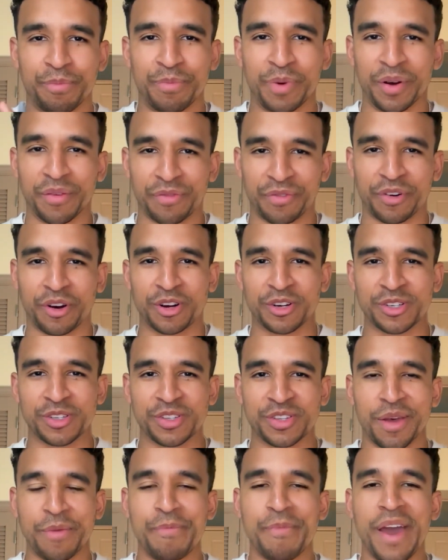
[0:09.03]
But
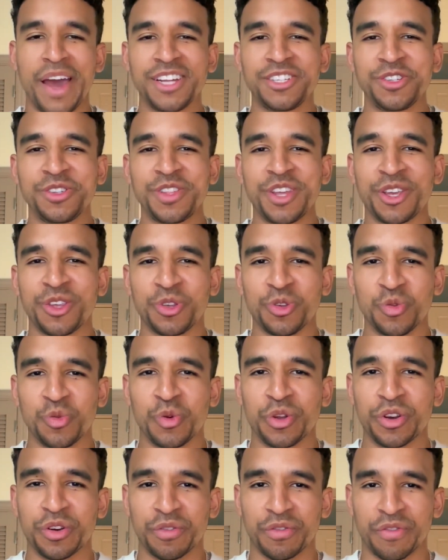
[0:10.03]
first, imagine that you
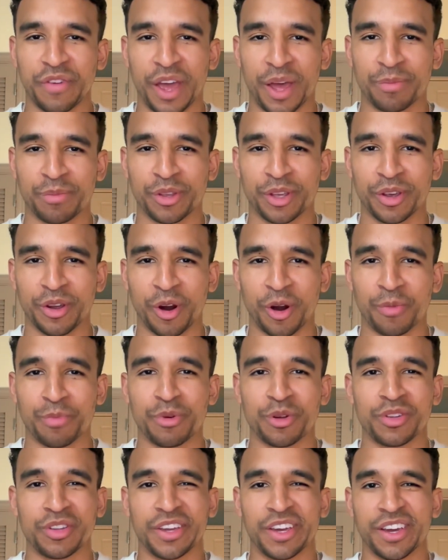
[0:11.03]
and your family are
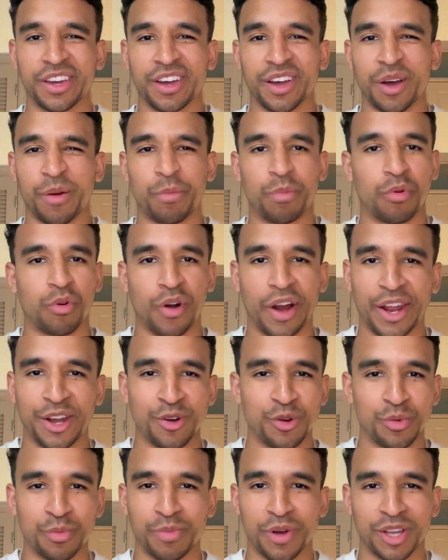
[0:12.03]
building a
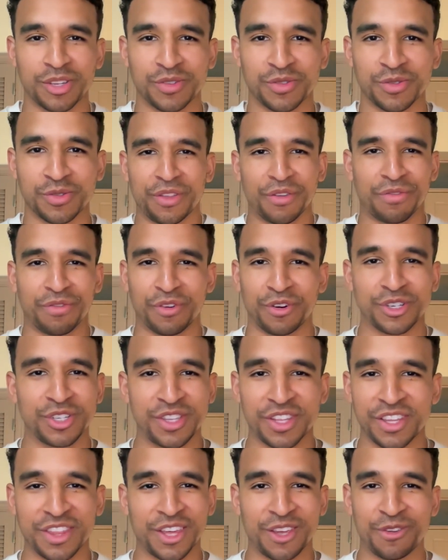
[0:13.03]
brand new puzzle. The
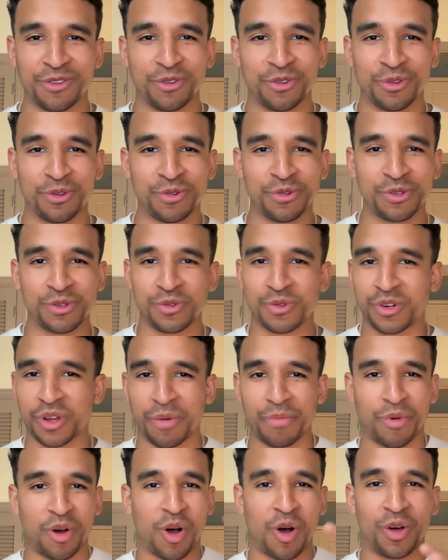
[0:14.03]
first thing that you do is you
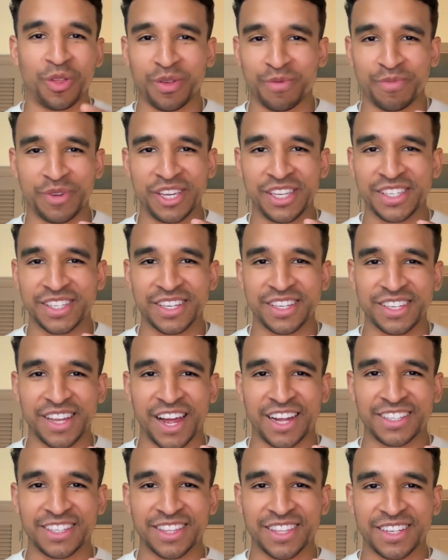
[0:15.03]
dump all the pieces
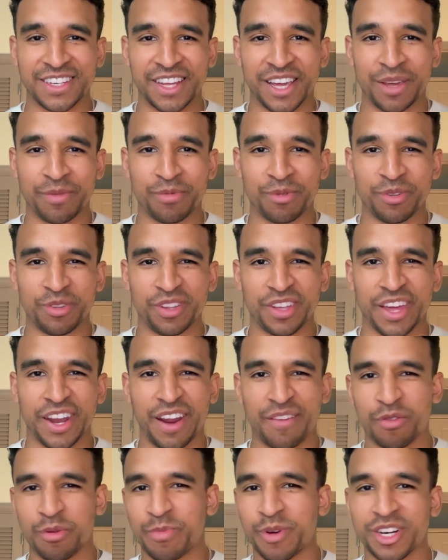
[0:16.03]
onto the table and
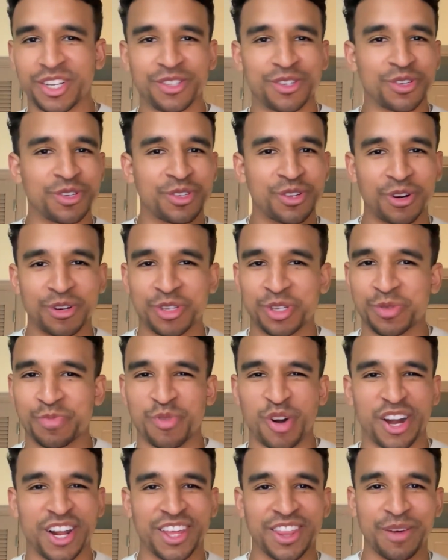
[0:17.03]
everybody just starts
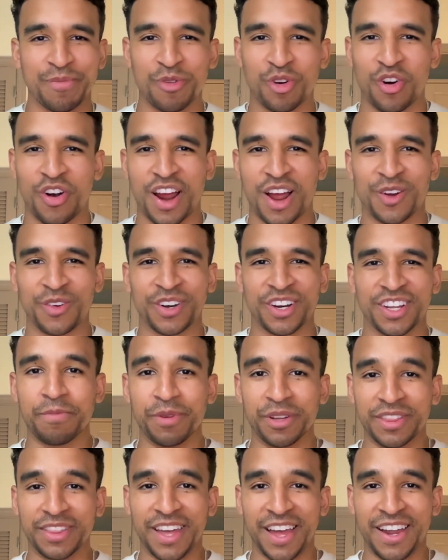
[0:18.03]
spreading them around.
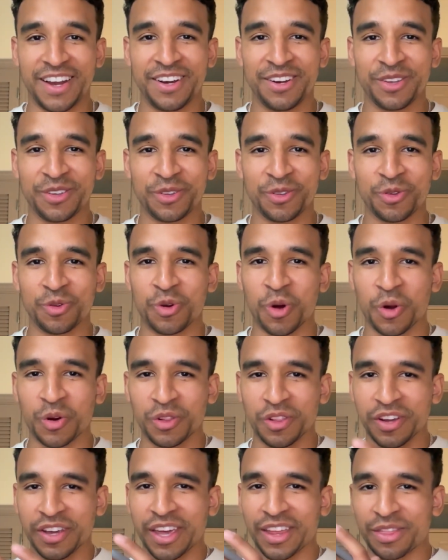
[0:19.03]
But then you go to
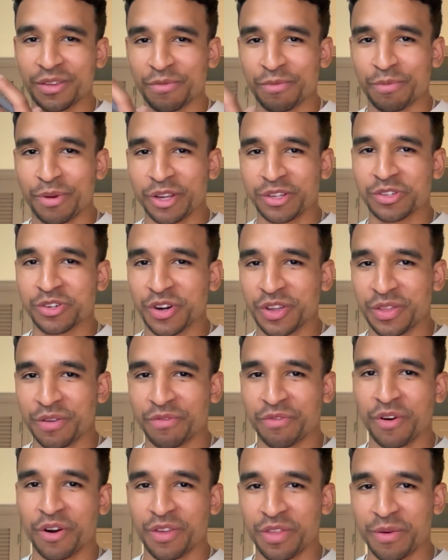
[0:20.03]
look at the picture on the
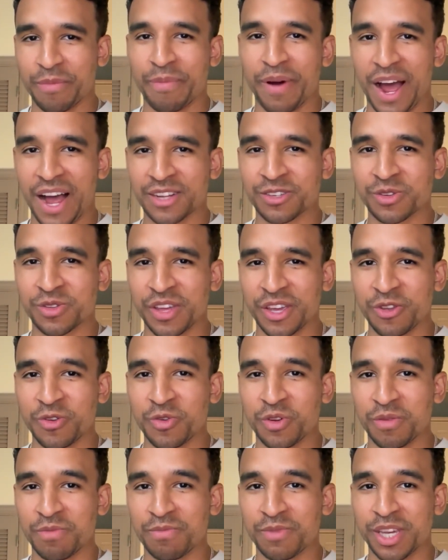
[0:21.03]
front of the box so that you
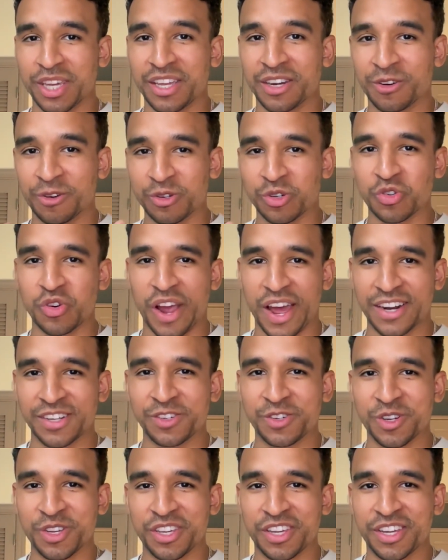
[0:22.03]
can begin your
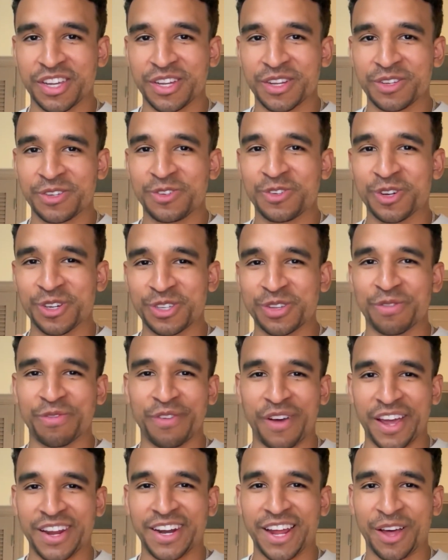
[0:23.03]
strategy, just to
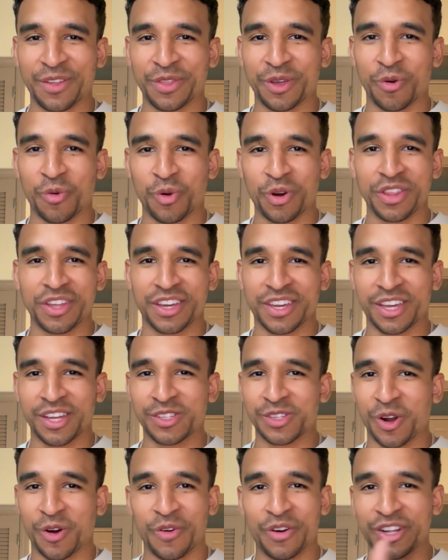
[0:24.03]
find out that one of the
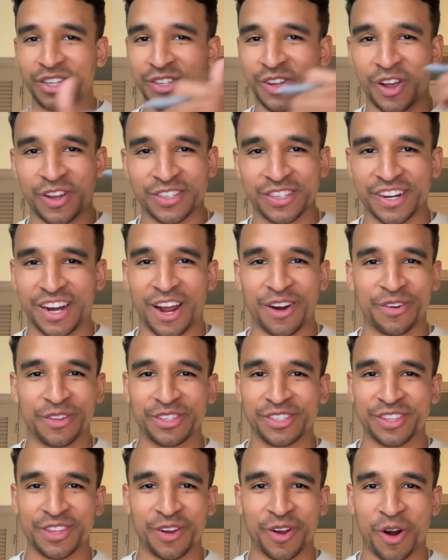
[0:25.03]
kids already tossed it out
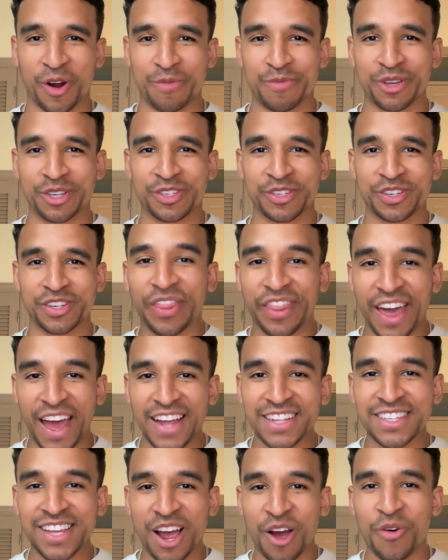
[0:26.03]
into the garbage.
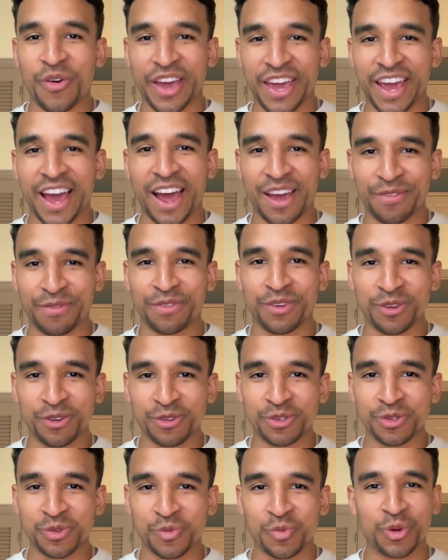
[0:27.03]
That's how AI
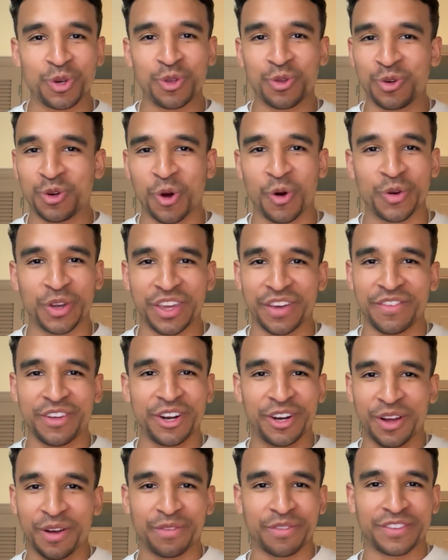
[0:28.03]
feels when you don't give it
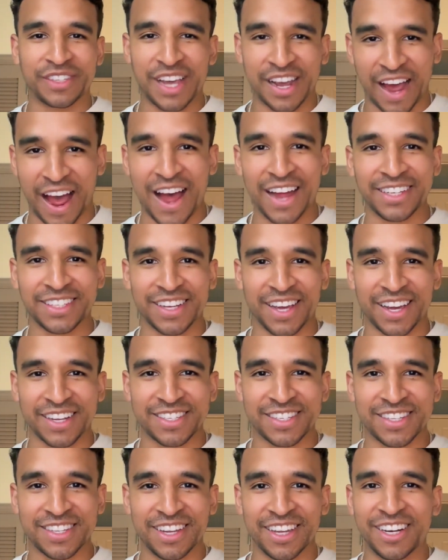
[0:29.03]
enough
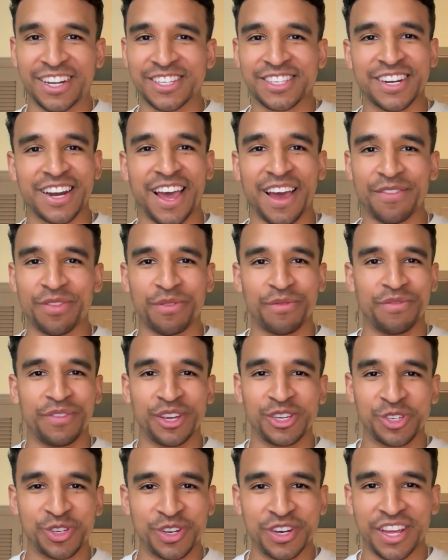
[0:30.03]
context. It doesn't have the
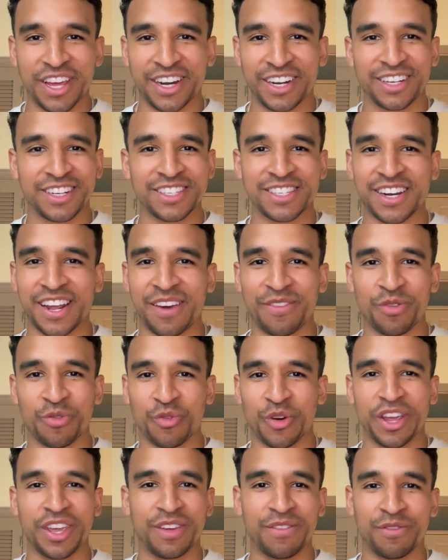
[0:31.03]
vision and it doesn't have the
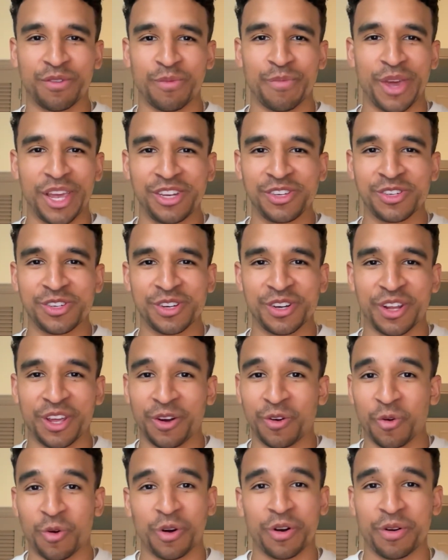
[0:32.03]
right information
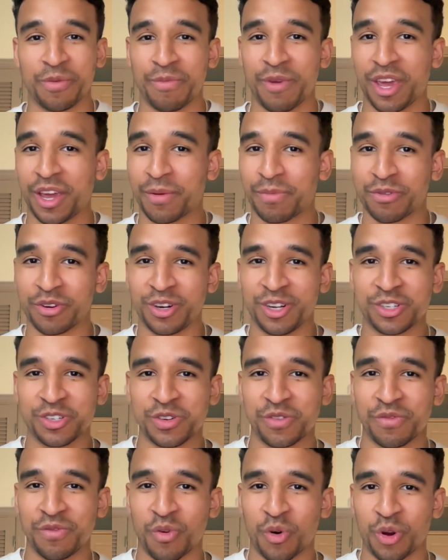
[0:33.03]
in order to make a
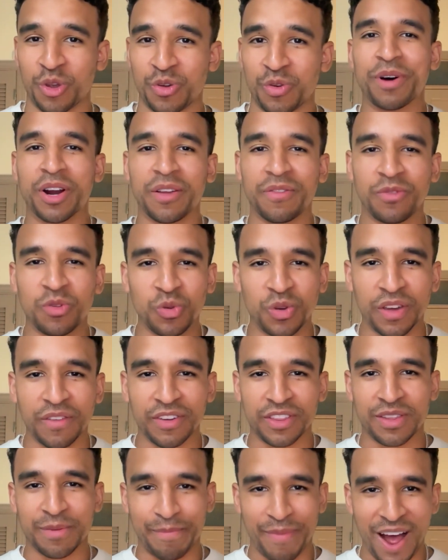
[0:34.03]
prediction for you. But if you give
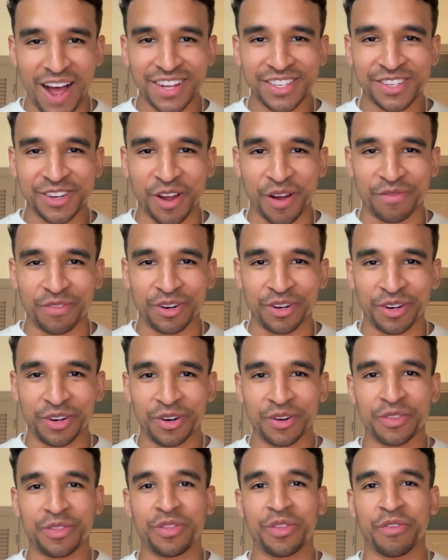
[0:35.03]
it the box cover,
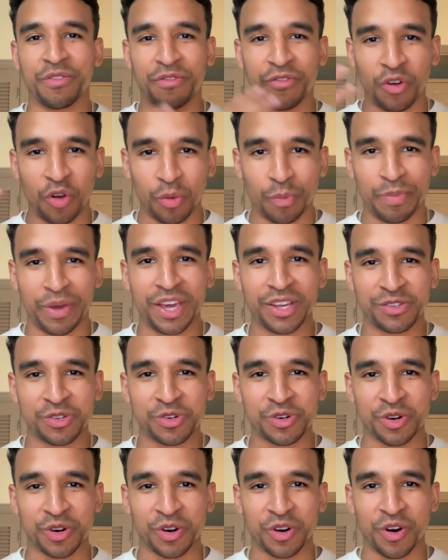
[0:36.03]
the full
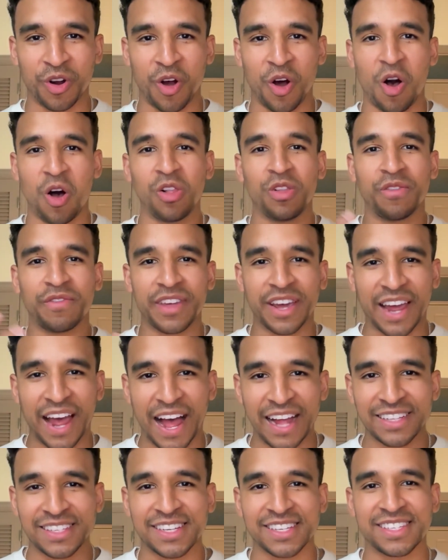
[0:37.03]
picture, all of the
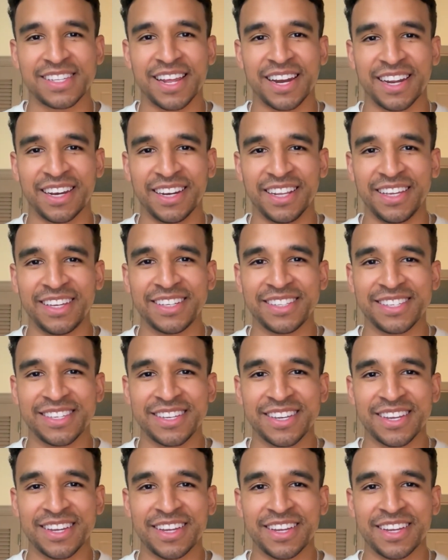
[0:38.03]
context that it needs,